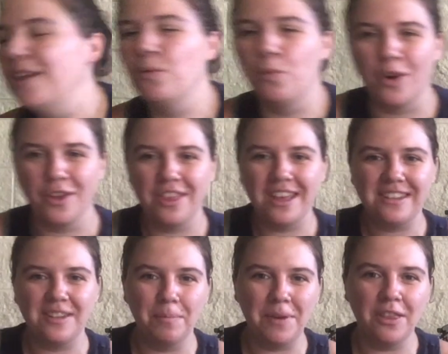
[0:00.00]
worth it
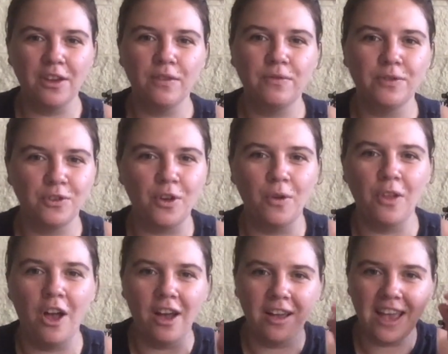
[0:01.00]
to be there for so
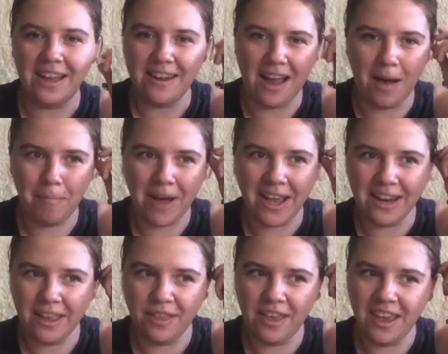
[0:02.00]
long and not buy
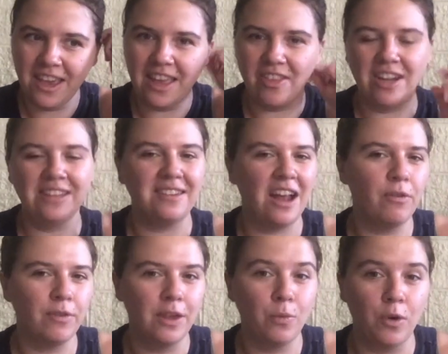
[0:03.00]
anything, and then it's not
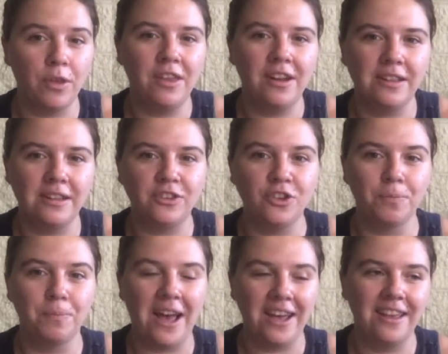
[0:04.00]
really worth it unless you're
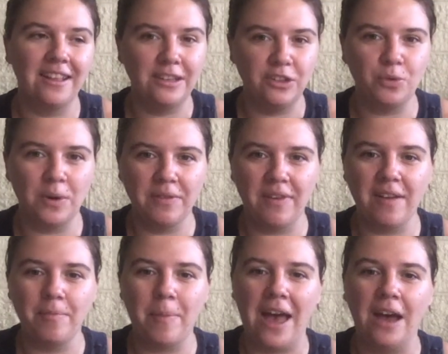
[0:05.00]
buying at least
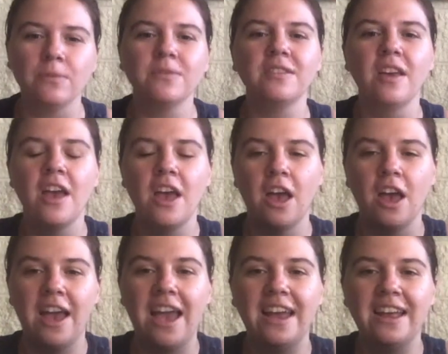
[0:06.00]
25 pounds.
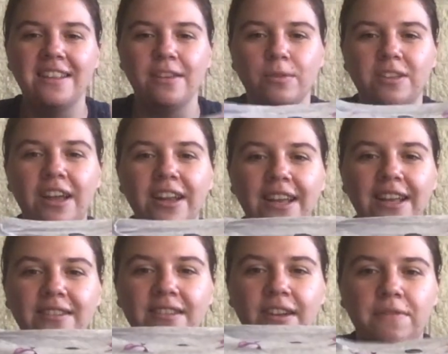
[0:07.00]
And there was a lot of kids
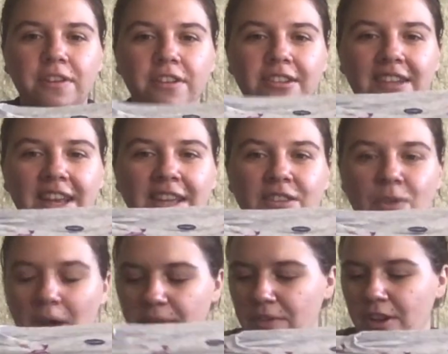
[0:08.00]
stuff there today, so
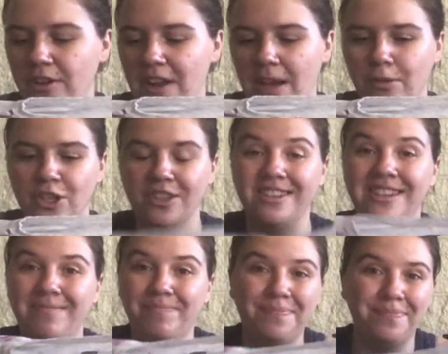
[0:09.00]
I figured I would just
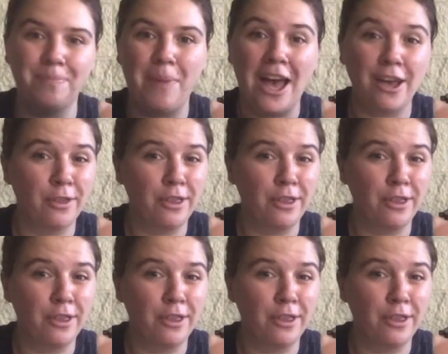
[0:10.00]
buy all the